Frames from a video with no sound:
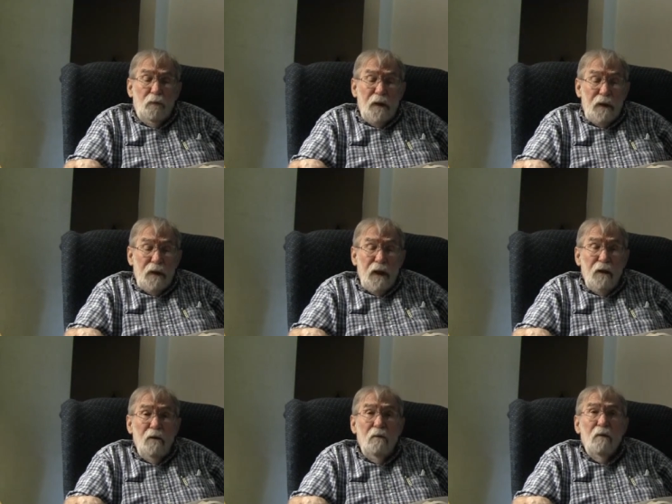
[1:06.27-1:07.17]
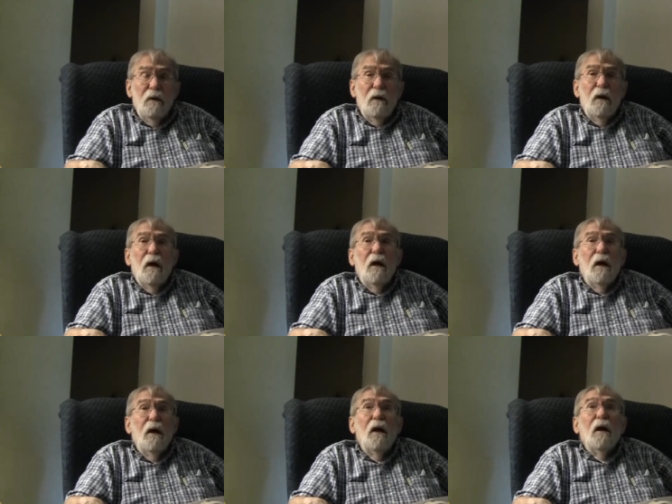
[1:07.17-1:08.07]
But then,
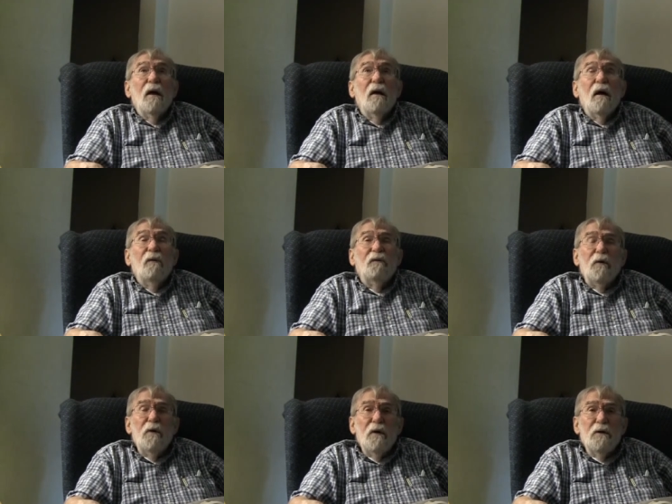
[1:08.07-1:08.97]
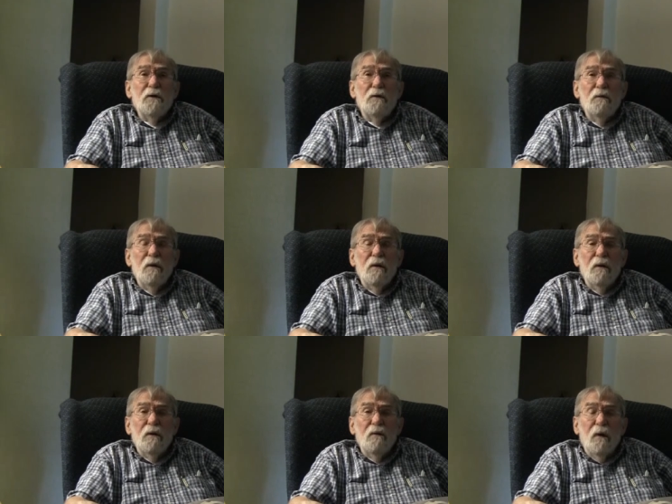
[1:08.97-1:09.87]
oh, a few years,
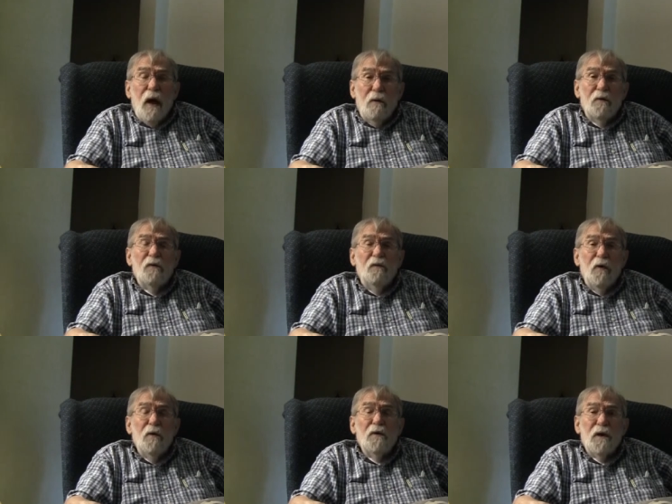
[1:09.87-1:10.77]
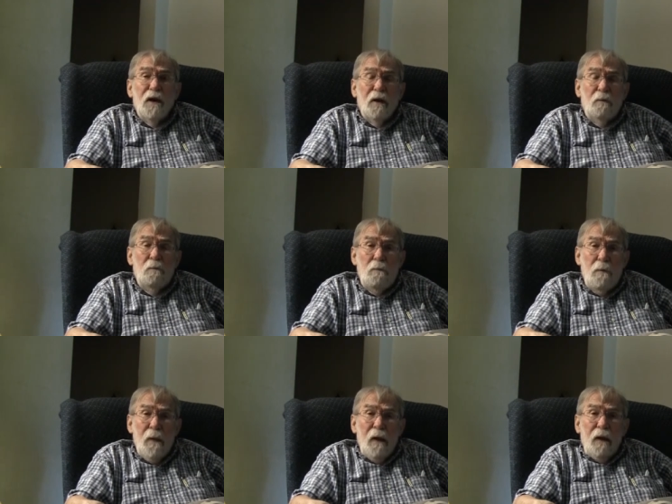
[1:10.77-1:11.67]
I was a few years in,
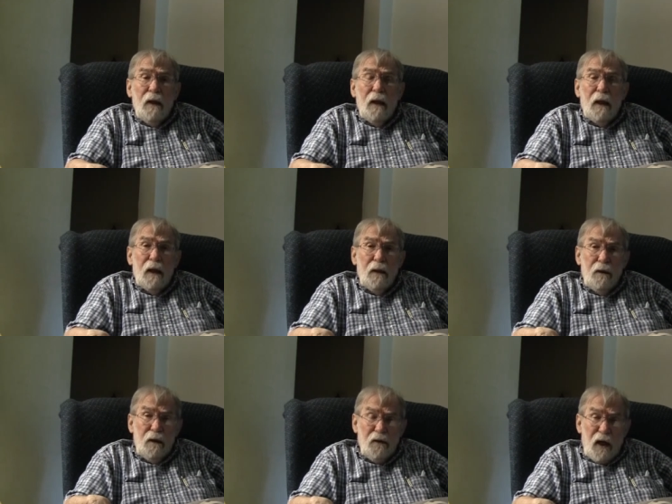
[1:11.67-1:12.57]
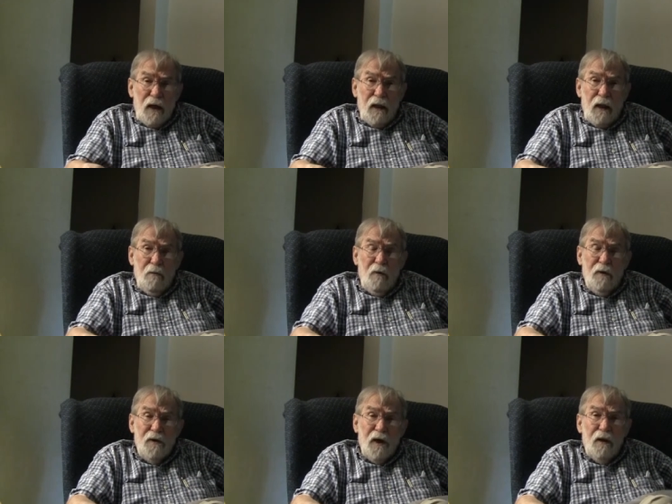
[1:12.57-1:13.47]
and this guy came
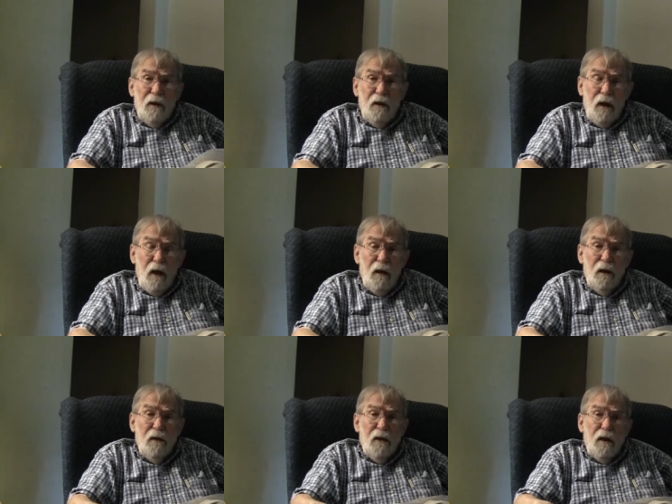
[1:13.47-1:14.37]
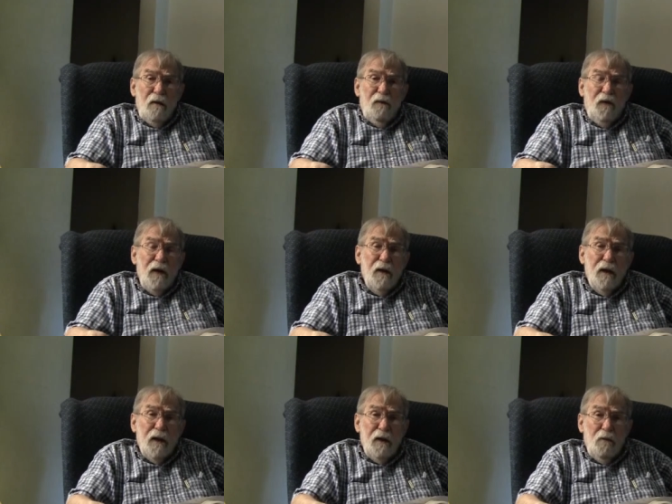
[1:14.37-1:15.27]
over and said, "I said, Frank,
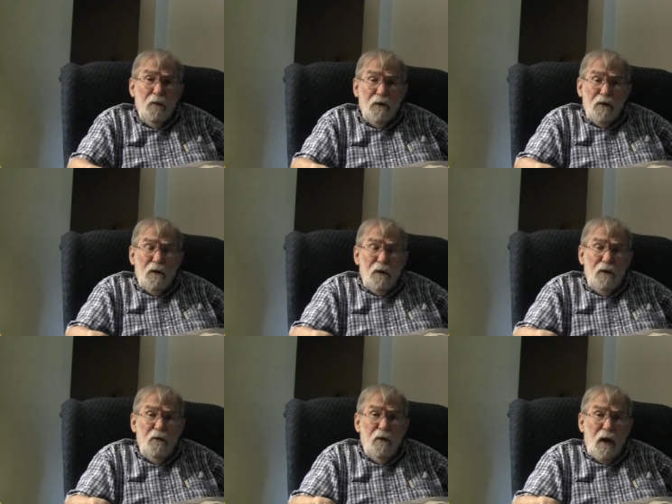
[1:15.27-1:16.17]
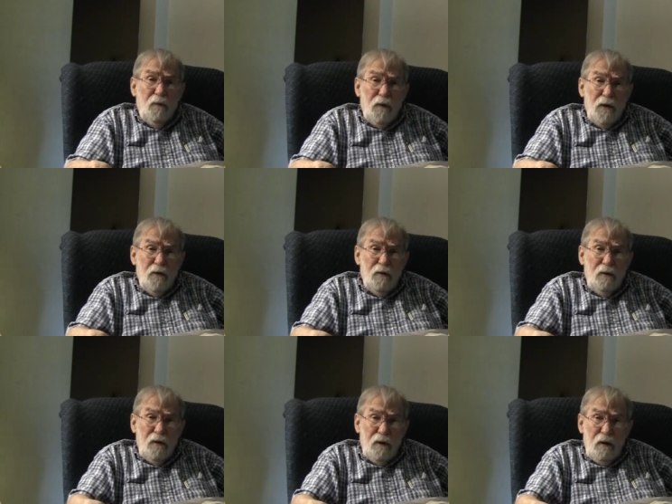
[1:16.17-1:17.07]
I'd like we start a new
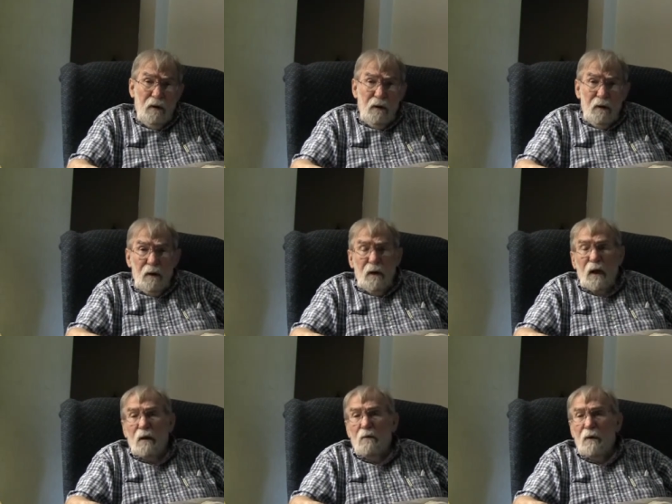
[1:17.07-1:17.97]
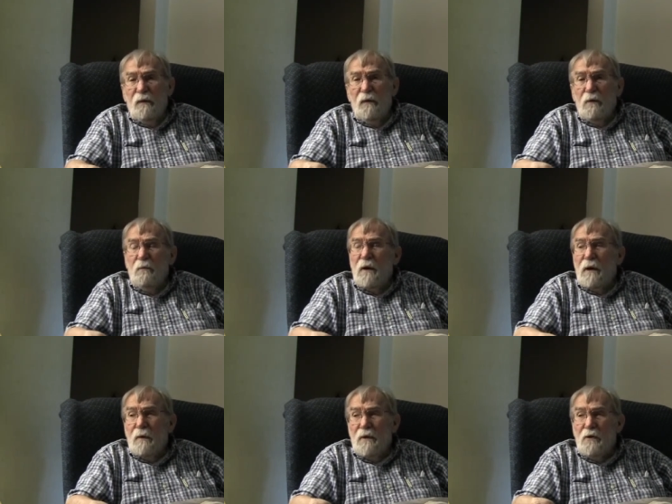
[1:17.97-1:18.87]
operation. I wonder if you'd
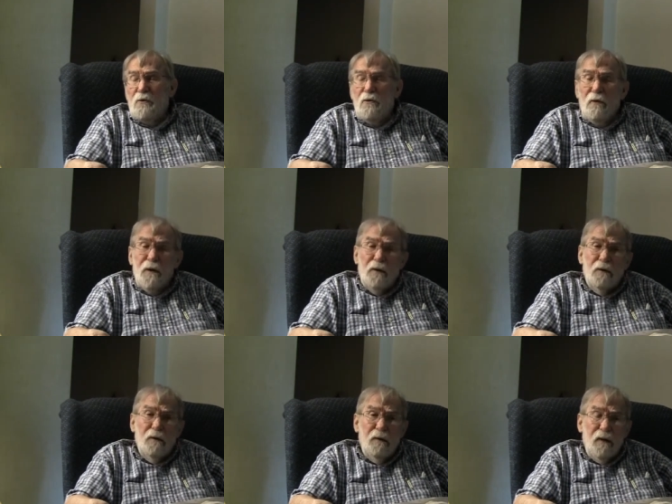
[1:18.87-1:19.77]
be interested in joining us."